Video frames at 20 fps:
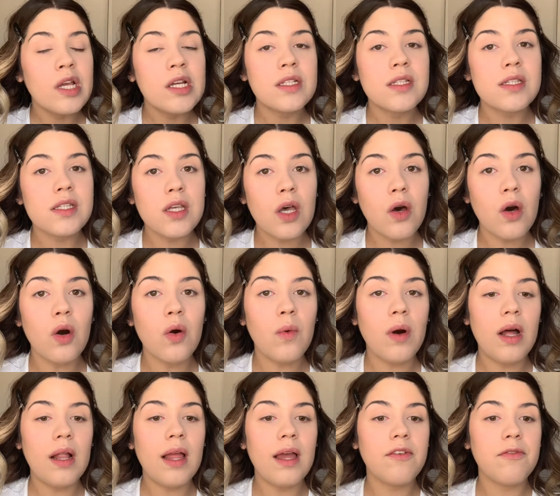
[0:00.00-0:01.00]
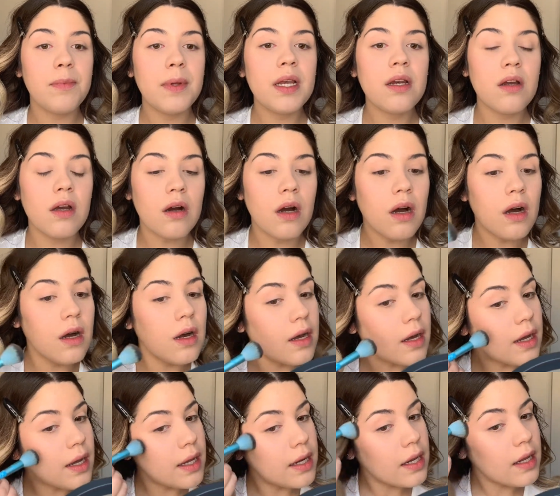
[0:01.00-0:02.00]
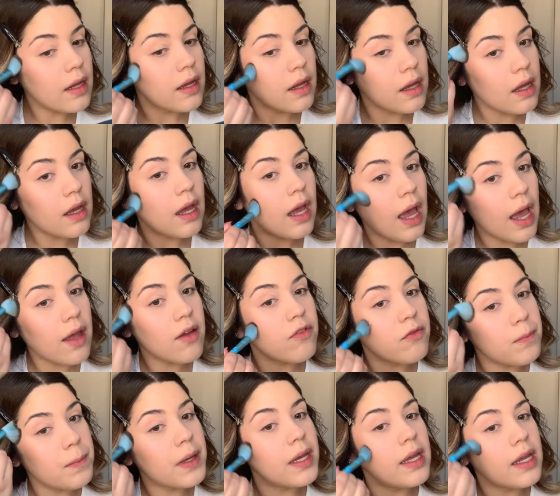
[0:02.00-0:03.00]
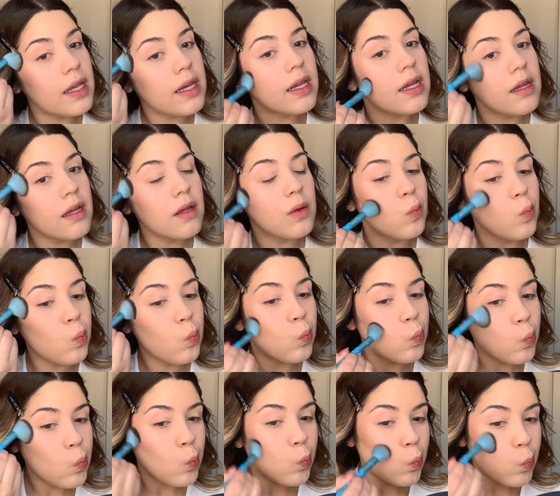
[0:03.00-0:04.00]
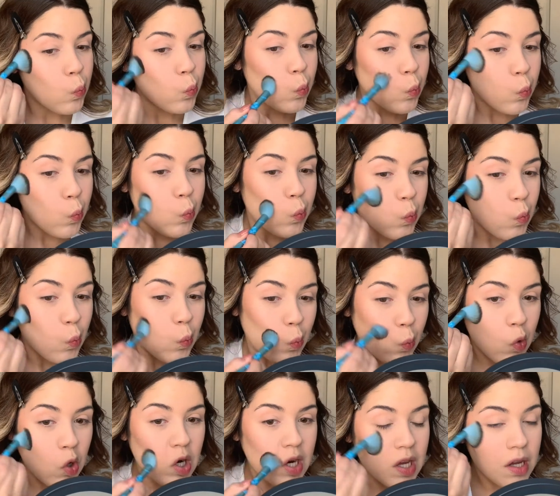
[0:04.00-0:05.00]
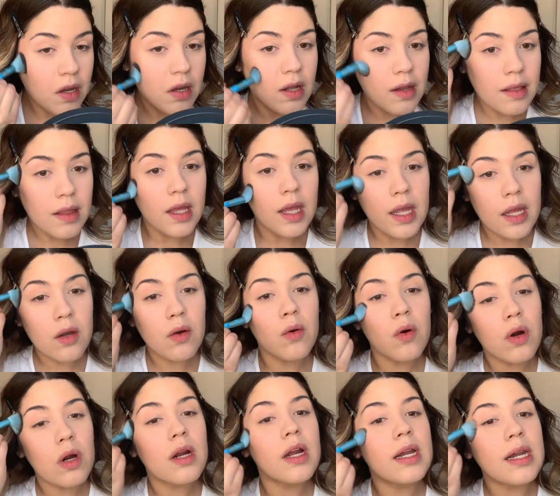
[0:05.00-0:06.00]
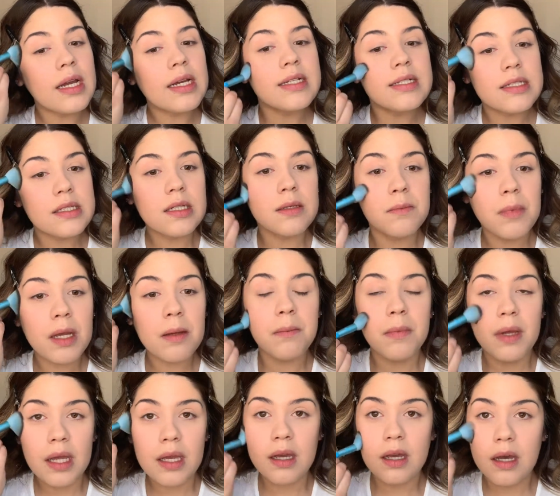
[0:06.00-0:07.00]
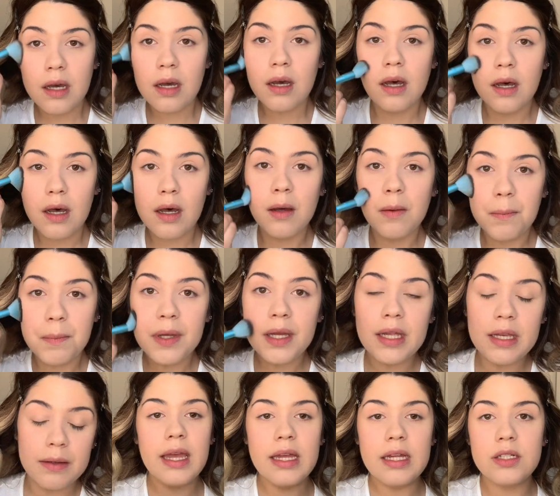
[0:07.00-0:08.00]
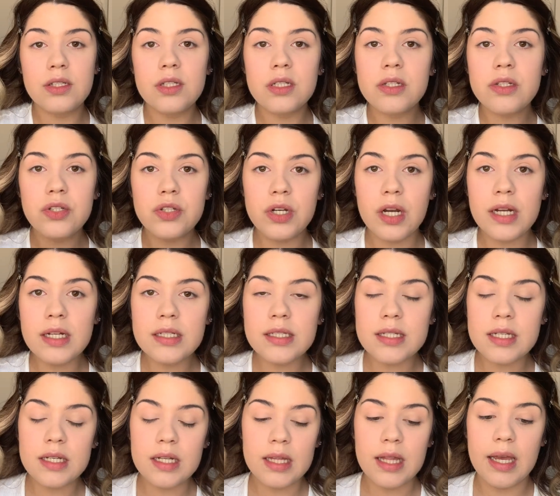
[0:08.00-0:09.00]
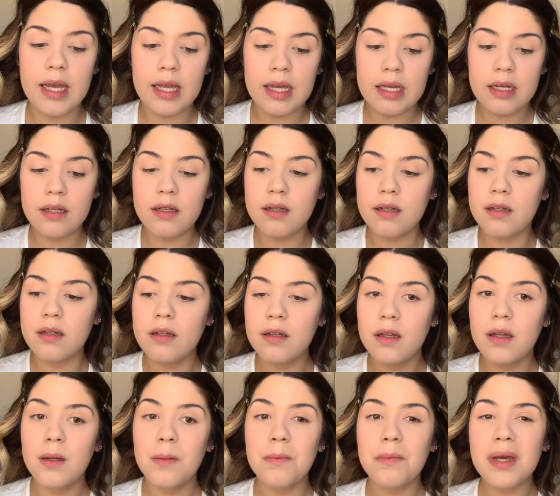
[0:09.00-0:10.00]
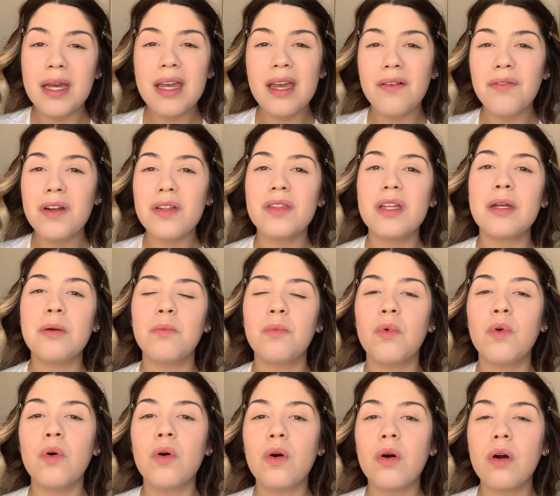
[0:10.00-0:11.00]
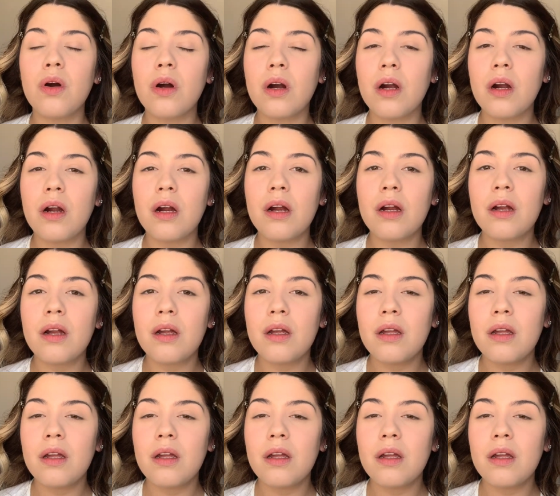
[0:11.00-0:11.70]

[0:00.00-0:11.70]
So while I've been gone, I've been working on like organizing my makeup and just trying to like make everything more,